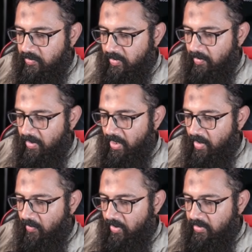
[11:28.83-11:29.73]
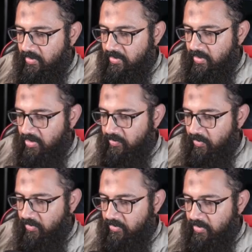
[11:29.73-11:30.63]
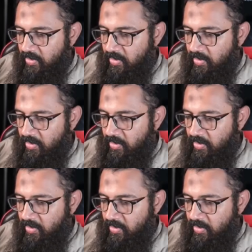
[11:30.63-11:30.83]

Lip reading: PP average, this is exposed.